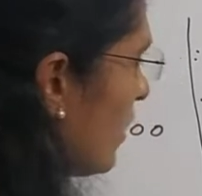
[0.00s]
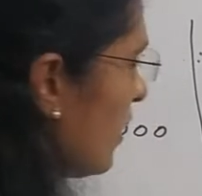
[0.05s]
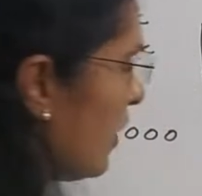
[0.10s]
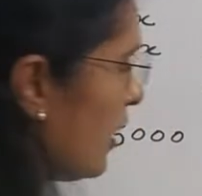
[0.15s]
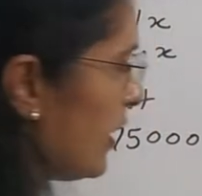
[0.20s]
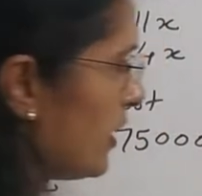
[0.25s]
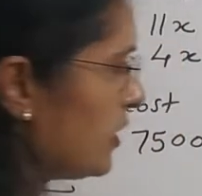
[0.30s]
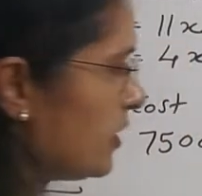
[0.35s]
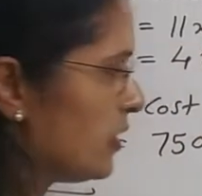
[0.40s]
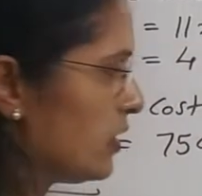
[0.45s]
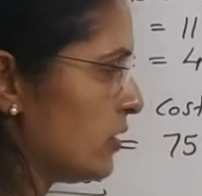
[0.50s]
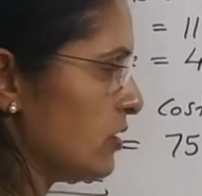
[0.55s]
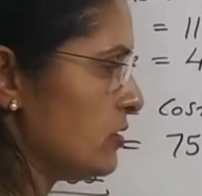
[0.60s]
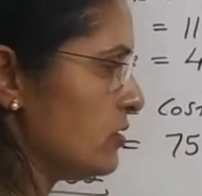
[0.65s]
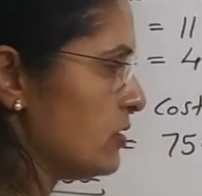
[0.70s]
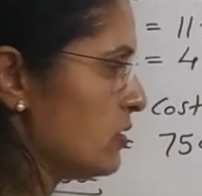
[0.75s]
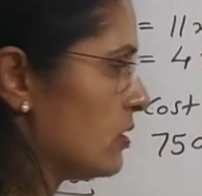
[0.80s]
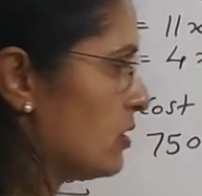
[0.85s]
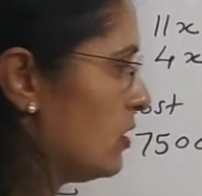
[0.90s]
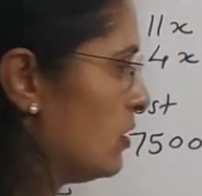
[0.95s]
and it
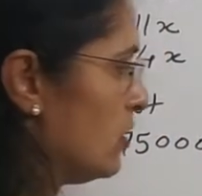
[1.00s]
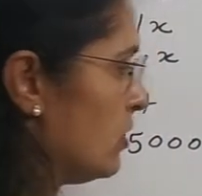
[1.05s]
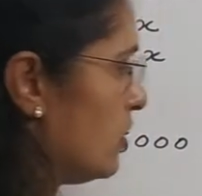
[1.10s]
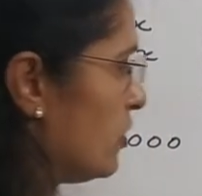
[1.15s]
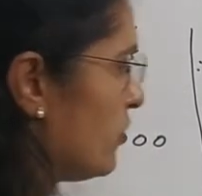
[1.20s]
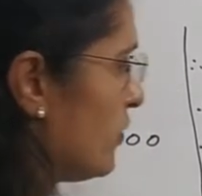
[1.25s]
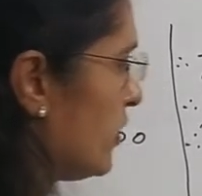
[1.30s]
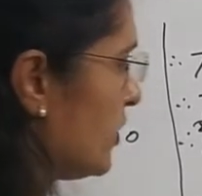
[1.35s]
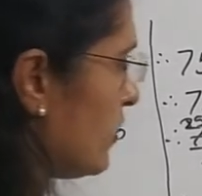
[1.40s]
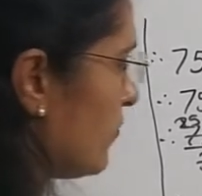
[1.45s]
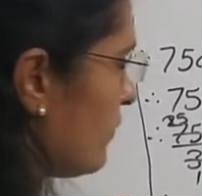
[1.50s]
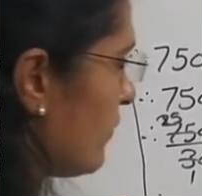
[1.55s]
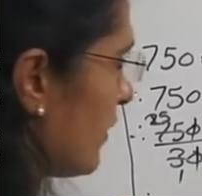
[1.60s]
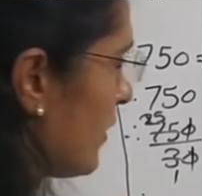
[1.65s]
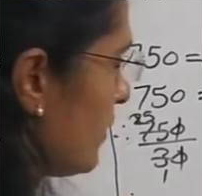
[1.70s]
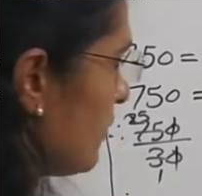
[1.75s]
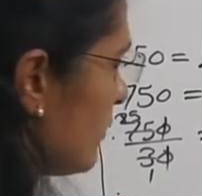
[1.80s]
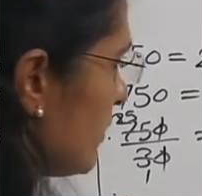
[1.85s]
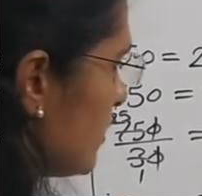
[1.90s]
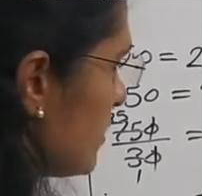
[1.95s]
is
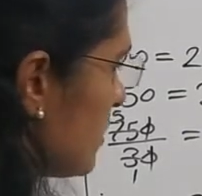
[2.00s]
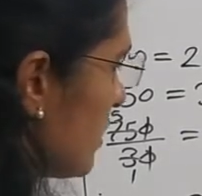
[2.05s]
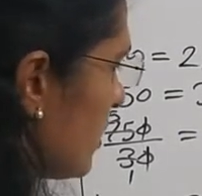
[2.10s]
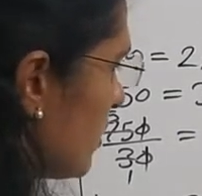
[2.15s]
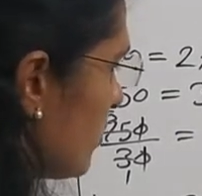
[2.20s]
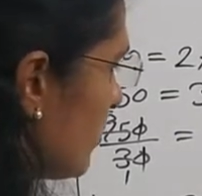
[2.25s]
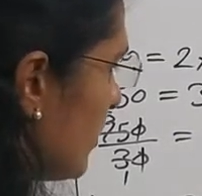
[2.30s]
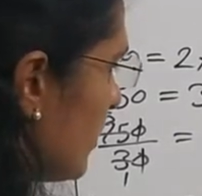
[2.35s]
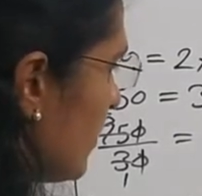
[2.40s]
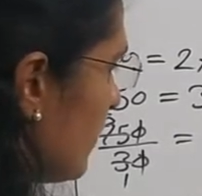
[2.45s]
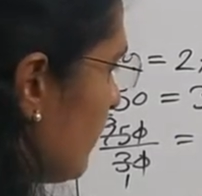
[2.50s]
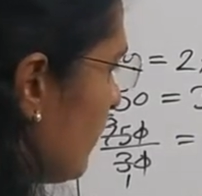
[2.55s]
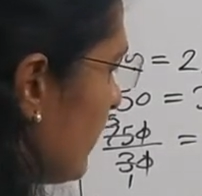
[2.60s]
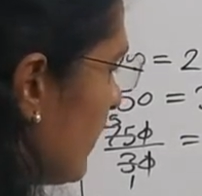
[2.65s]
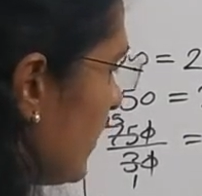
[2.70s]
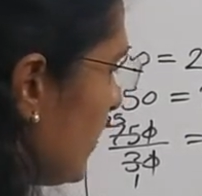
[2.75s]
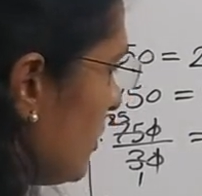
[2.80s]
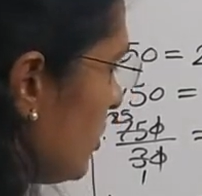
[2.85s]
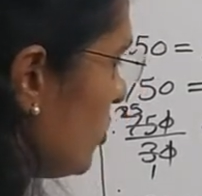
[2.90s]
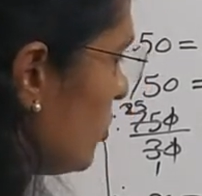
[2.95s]
25 ones are
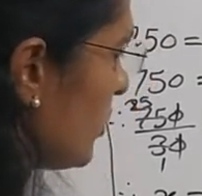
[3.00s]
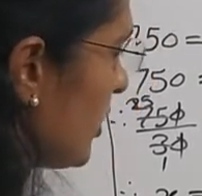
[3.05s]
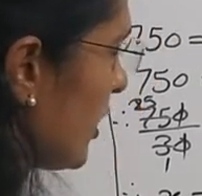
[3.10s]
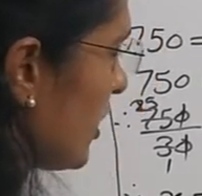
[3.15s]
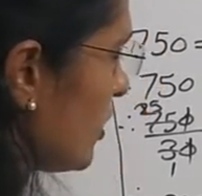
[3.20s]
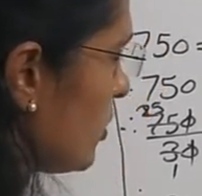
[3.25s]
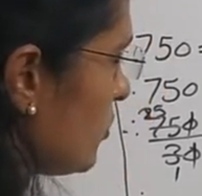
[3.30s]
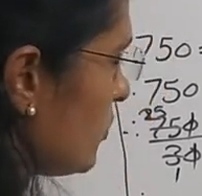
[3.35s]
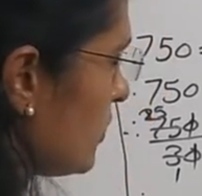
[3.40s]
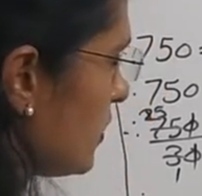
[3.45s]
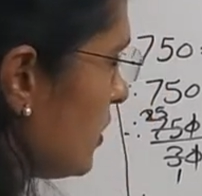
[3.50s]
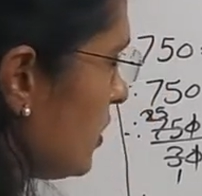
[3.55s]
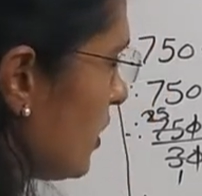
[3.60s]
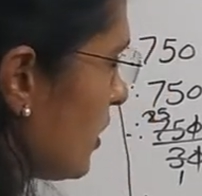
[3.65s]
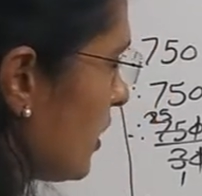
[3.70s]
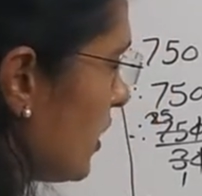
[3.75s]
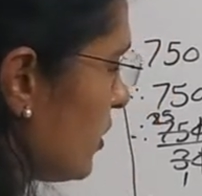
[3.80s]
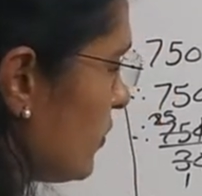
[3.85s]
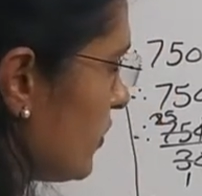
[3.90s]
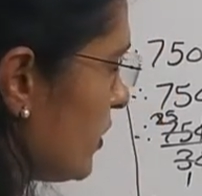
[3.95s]
25 to carry over,
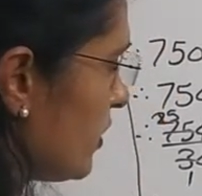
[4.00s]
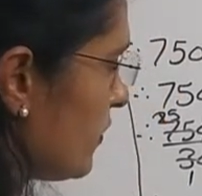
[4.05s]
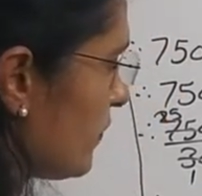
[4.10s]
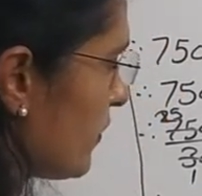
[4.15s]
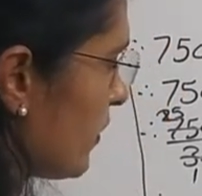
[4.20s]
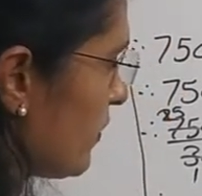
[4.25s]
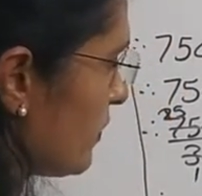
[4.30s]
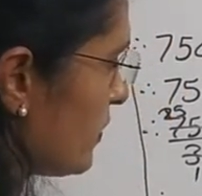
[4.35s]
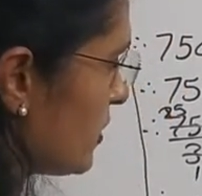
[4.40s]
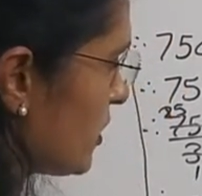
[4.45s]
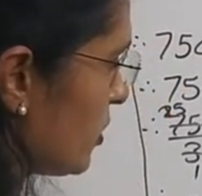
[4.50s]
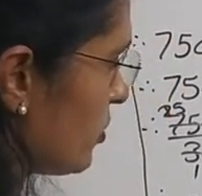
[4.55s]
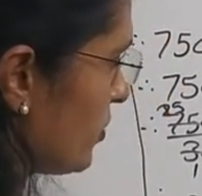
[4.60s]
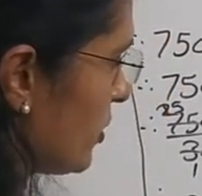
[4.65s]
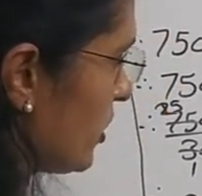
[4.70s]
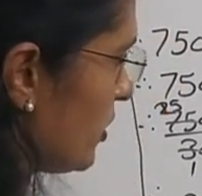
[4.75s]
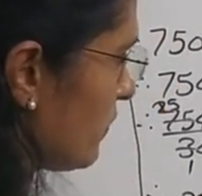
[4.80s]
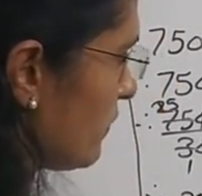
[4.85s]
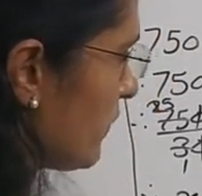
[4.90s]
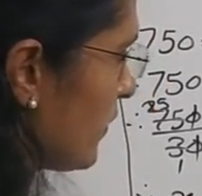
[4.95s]
again 25 ones are
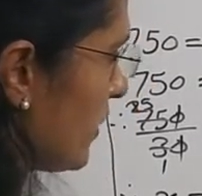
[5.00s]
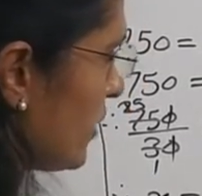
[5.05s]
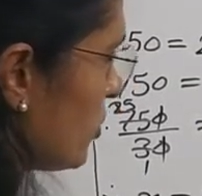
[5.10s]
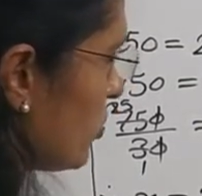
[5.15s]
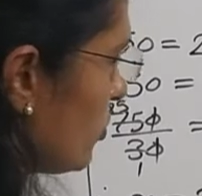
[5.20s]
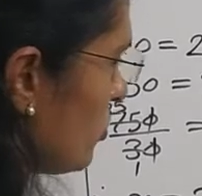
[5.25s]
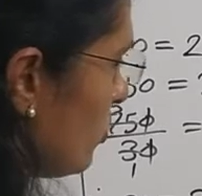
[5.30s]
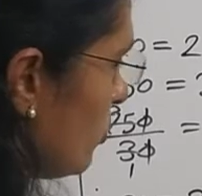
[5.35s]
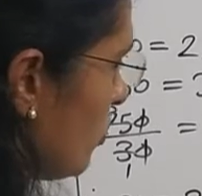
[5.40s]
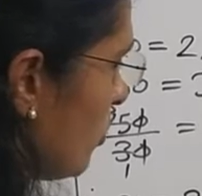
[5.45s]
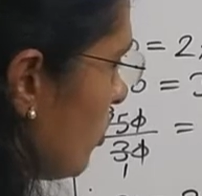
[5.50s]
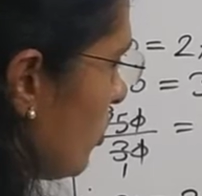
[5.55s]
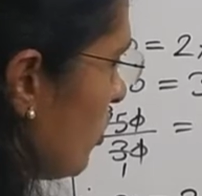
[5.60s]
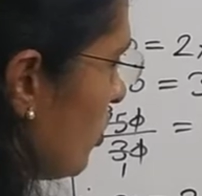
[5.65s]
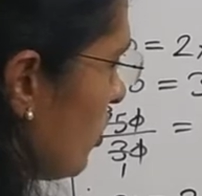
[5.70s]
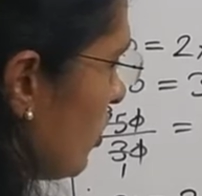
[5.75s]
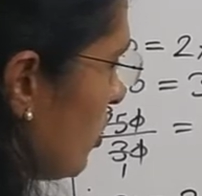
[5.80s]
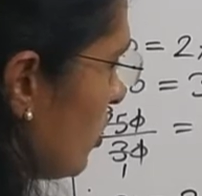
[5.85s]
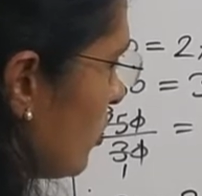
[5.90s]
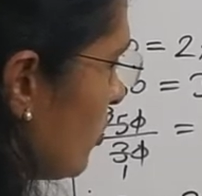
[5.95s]
25 into
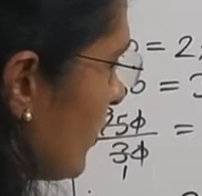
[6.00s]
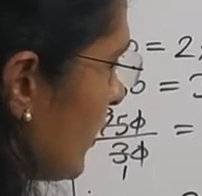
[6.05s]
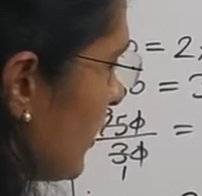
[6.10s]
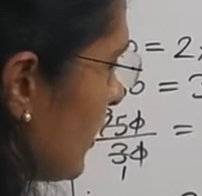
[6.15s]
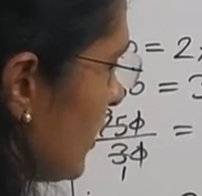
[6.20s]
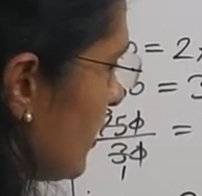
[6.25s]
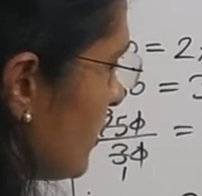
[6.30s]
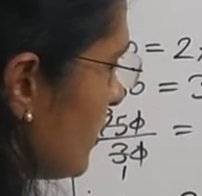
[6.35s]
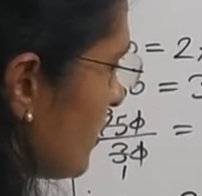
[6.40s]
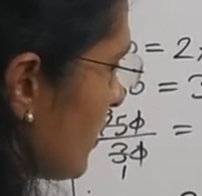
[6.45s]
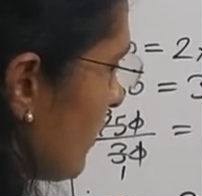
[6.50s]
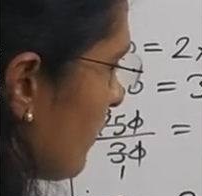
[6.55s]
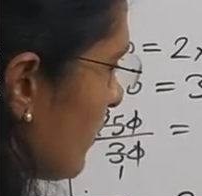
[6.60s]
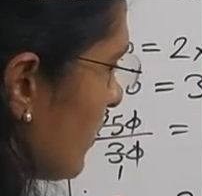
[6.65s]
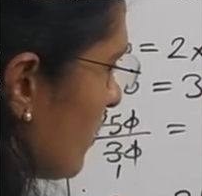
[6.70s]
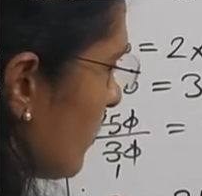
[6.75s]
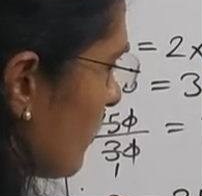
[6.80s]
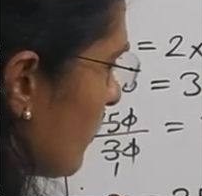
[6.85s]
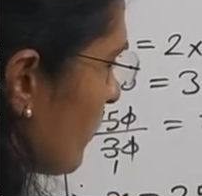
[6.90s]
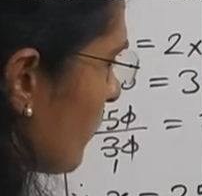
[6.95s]

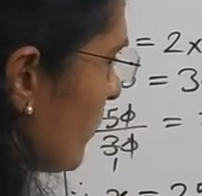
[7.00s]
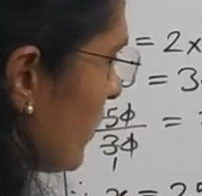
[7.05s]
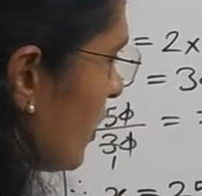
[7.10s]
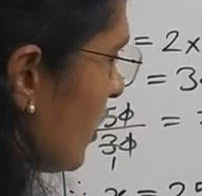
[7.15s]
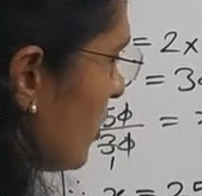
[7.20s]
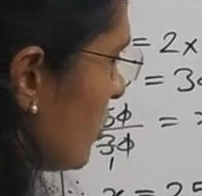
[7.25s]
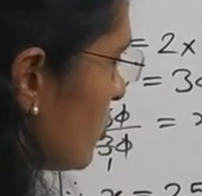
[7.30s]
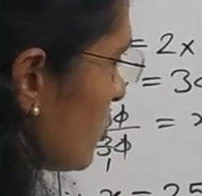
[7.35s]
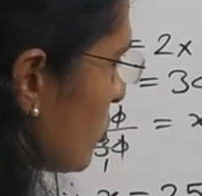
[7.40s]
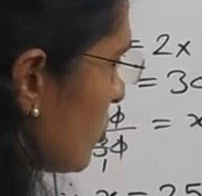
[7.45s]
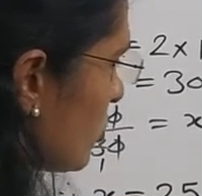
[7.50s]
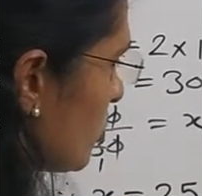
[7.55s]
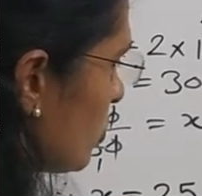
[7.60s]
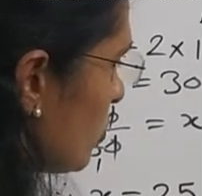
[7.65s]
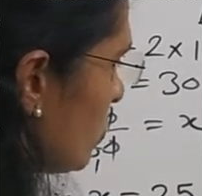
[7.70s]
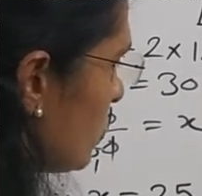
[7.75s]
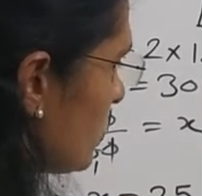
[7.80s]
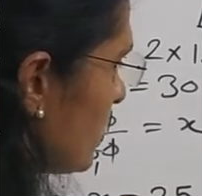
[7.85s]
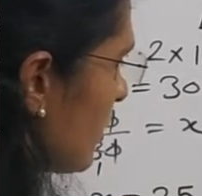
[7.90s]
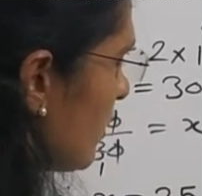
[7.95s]
27. So
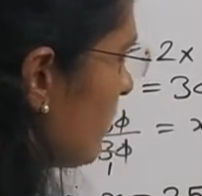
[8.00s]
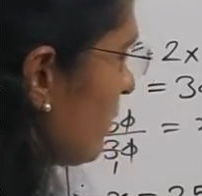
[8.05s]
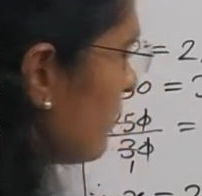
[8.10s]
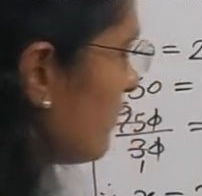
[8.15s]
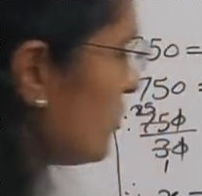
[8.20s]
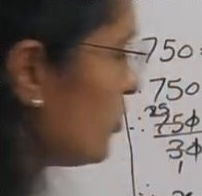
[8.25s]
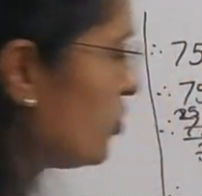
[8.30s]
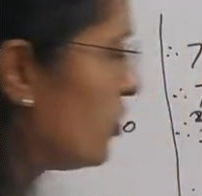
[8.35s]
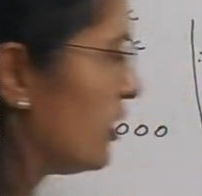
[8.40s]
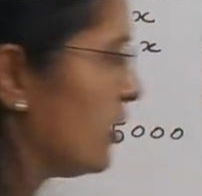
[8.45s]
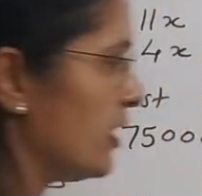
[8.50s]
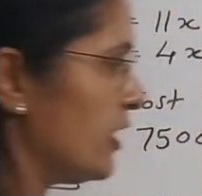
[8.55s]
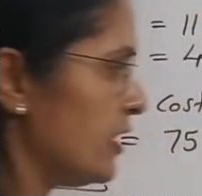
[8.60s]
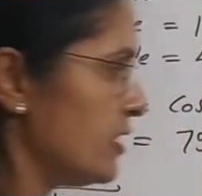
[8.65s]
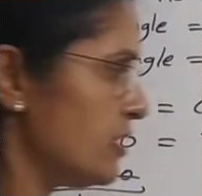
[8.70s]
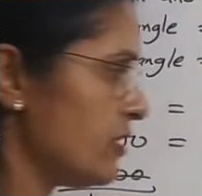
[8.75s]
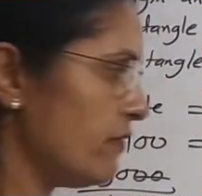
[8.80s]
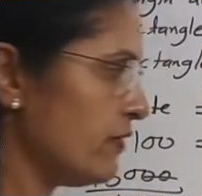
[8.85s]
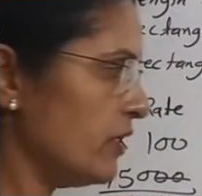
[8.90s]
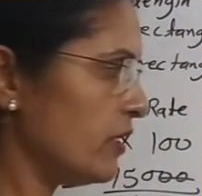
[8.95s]

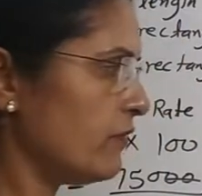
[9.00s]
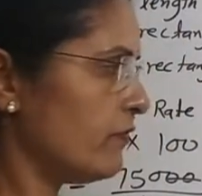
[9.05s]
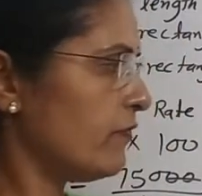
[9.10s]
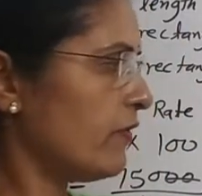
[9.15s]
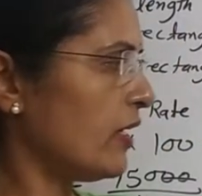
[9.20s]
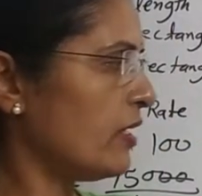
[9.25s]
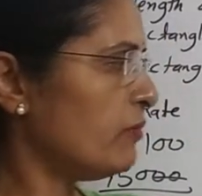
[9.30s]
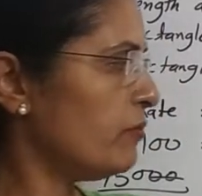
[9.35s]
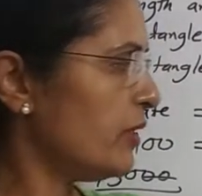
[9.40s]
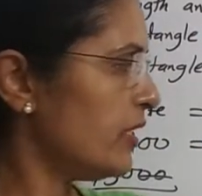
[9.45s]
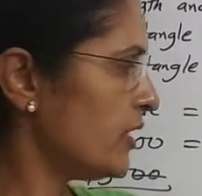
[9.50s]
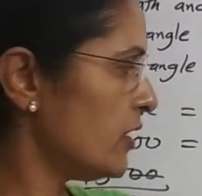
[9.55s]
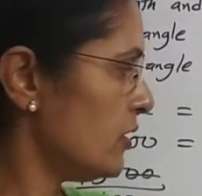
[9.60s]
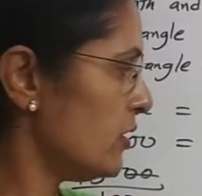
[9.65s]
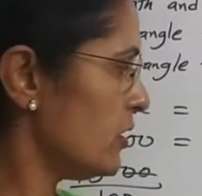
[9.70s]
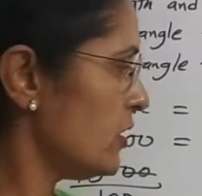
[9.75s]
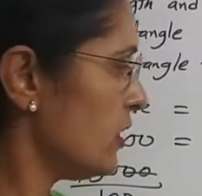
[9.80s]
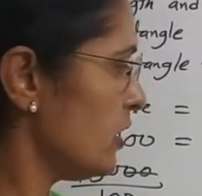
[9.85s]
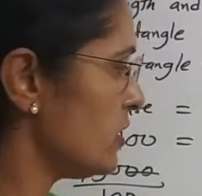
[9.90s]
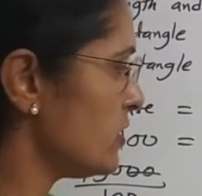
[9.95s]
275
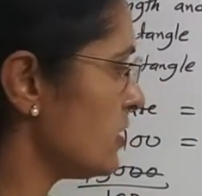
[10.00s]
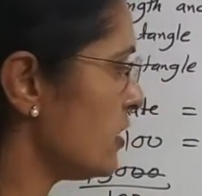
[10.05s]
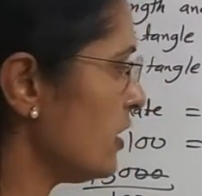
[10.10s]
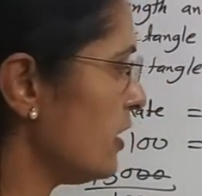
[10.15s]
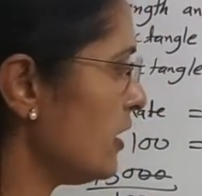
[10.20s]
meter is the